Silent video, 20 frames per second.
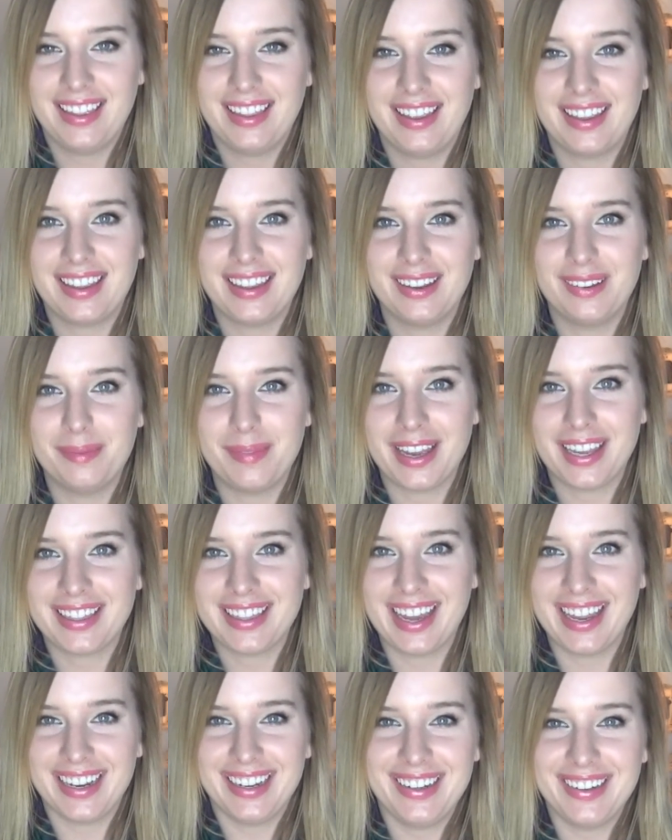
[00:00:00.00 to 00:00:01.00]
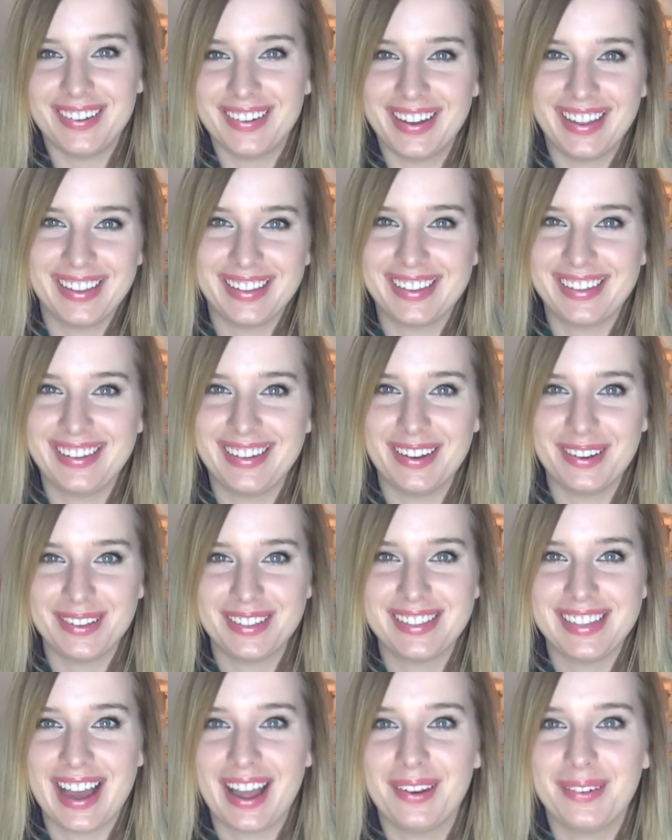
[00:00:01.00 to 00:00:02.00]
like, he'll make that noise and no
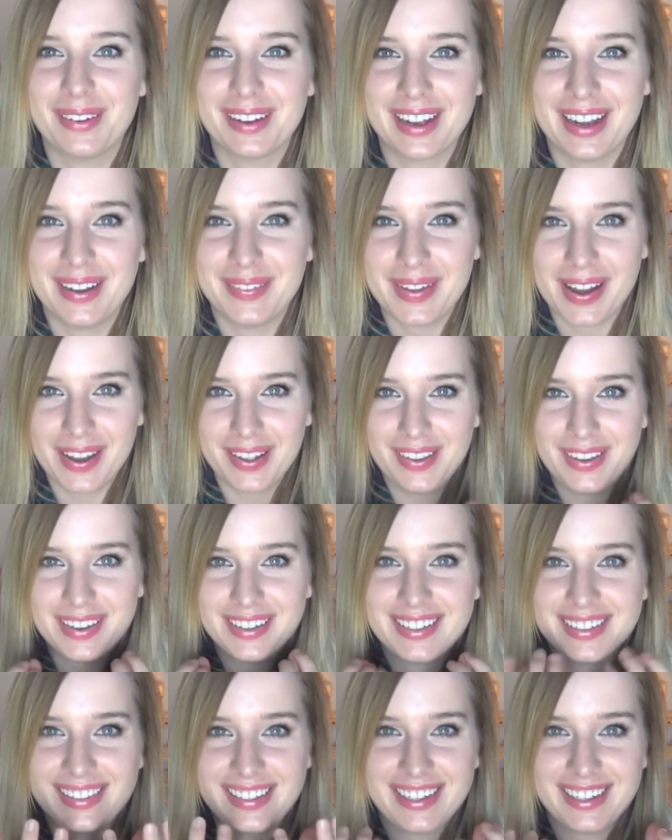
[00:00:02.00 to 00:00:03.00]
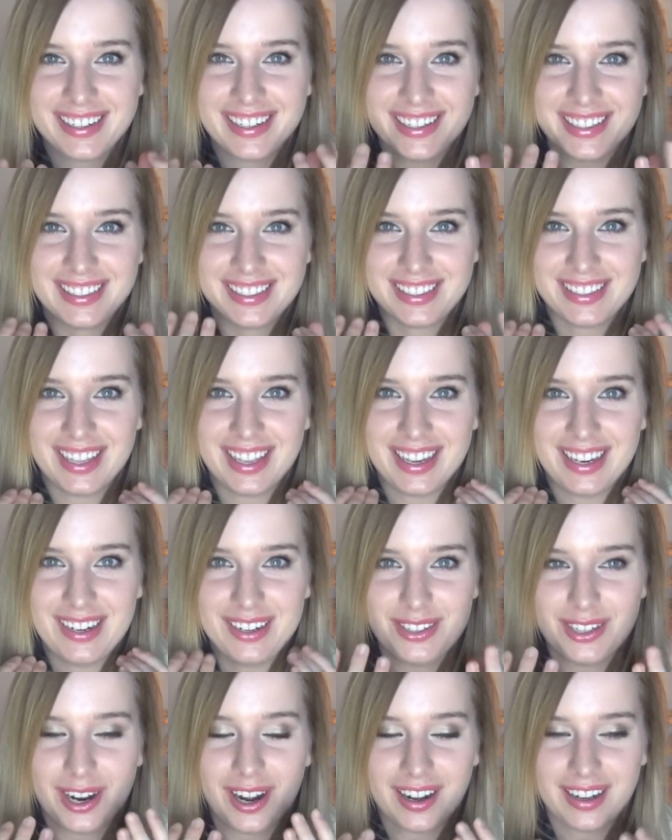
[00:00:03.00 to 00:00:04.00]
sound will come out. You can just hear his,
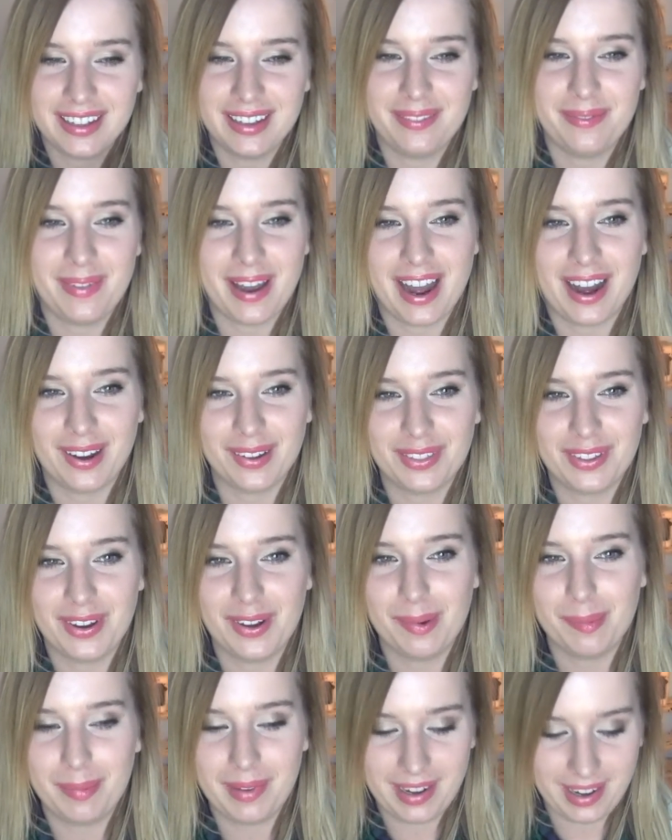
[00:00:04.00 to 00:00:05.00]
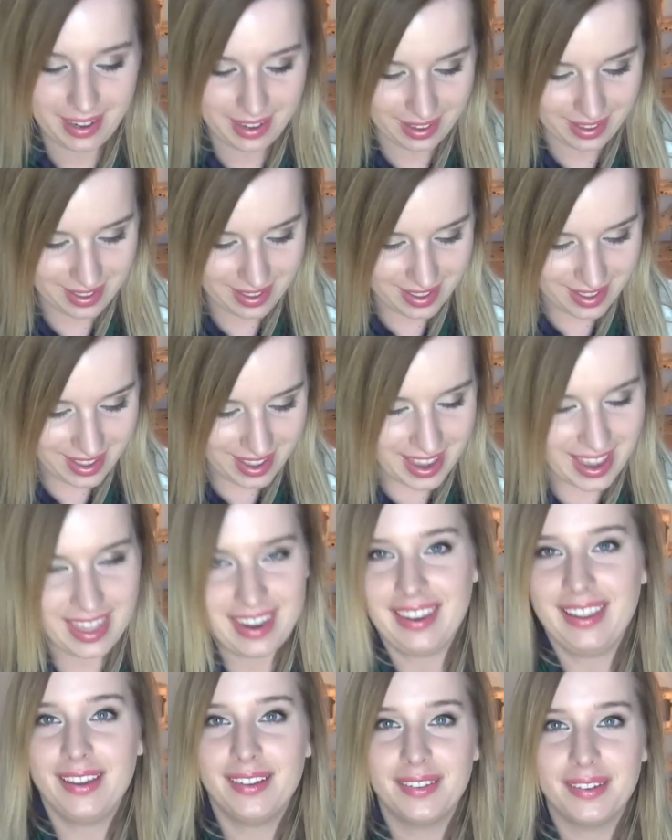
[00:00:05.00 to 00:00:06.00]
like, jaw and mouth opening,
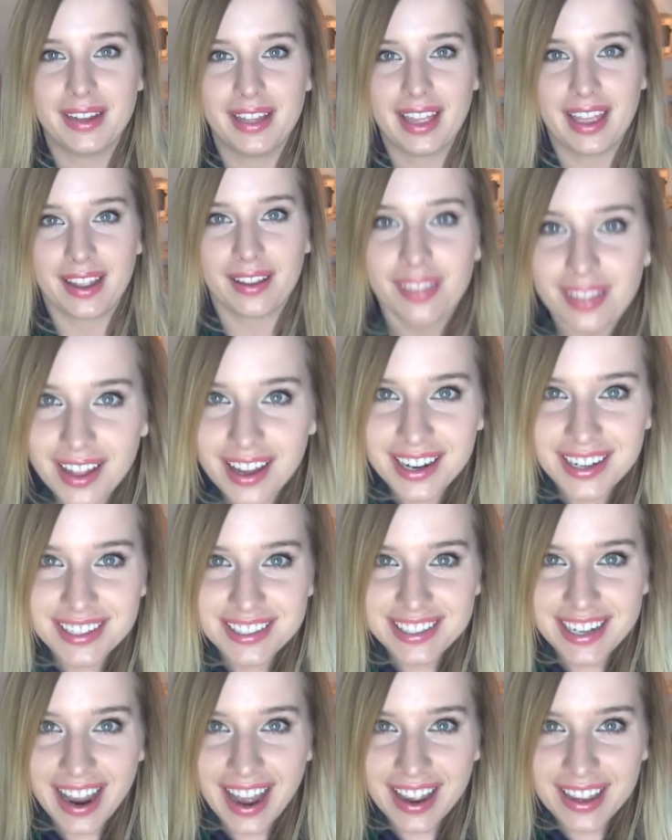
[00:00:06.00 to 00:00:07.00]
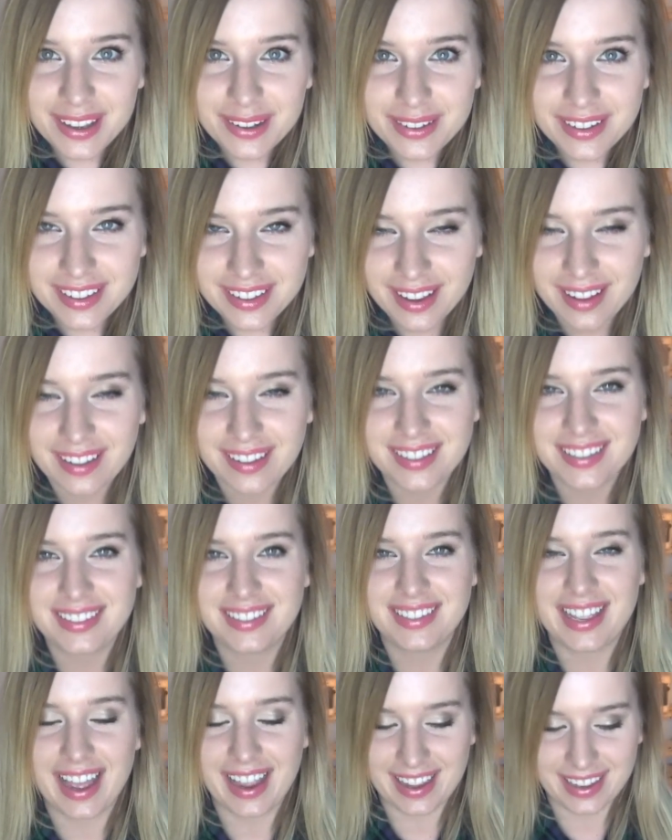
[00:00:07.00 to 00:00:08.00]
and he'll, like, lunge at you just a
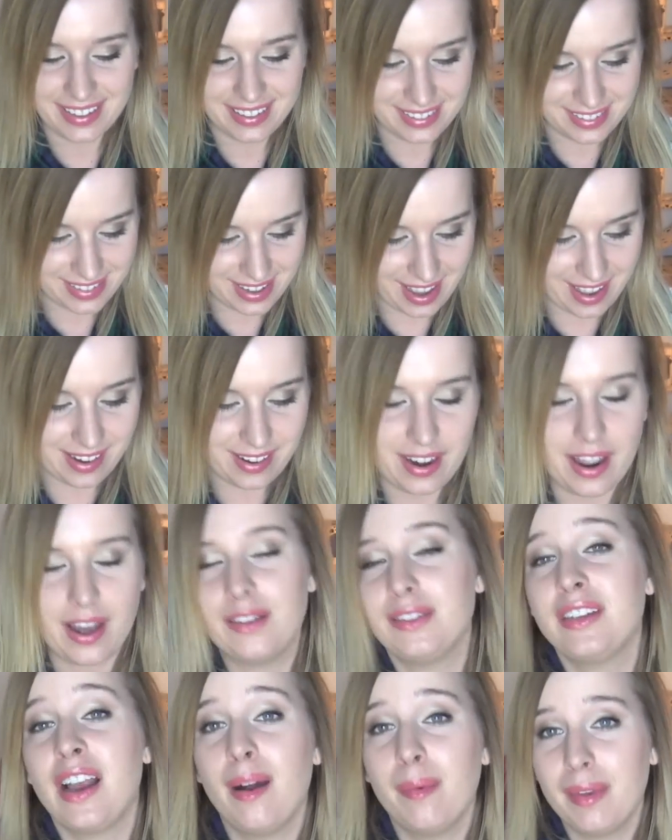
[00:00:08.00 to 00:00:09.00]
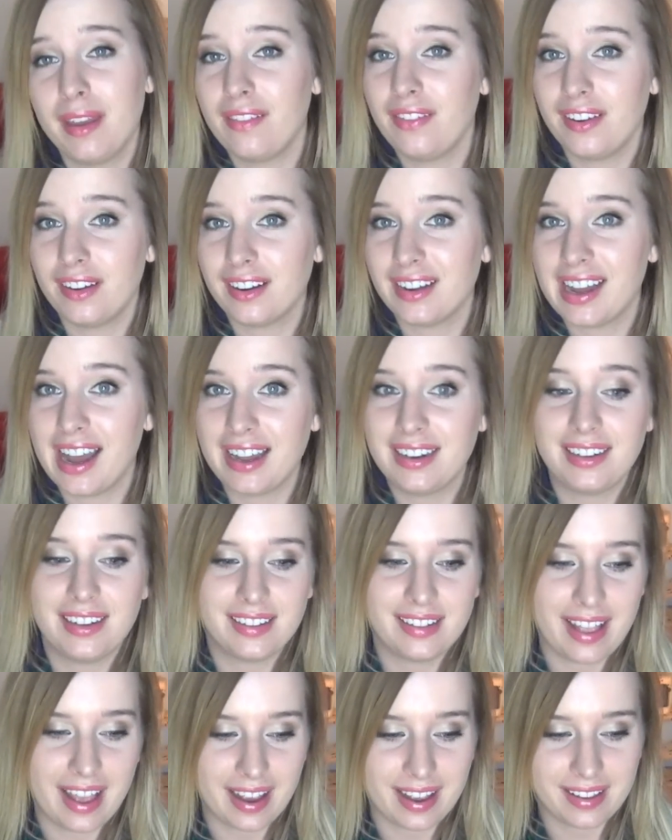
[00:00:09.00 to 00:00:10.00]
second. I don't know. Tell me if your cat
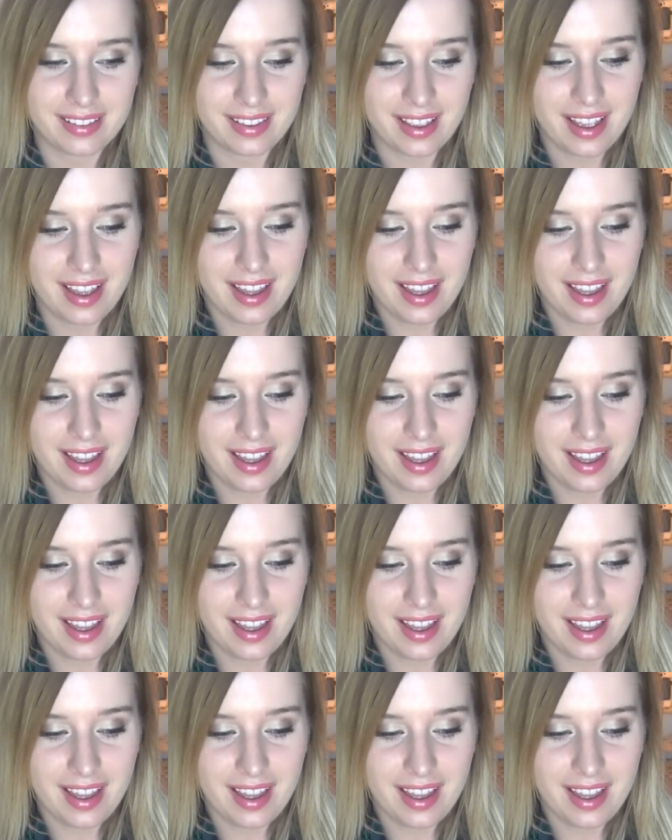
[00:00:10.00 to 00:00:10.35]
does that, because